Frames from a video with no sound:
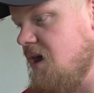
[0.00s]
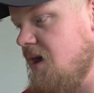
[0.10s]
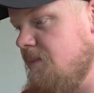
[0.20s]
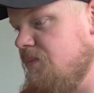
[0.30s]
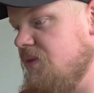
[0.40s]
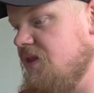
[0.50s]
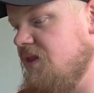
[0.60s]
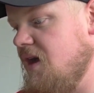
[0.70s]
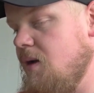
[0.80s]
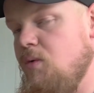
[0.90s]

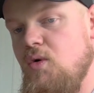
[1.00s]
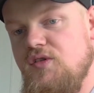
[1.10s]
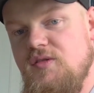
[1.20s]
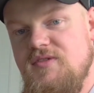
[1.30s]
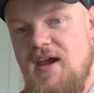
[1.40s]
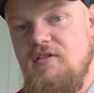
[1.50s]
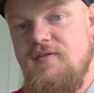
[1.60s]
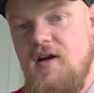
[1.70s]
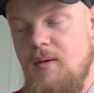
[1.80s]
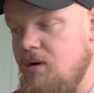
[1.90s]
I bought some
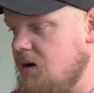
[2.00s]
Terrifier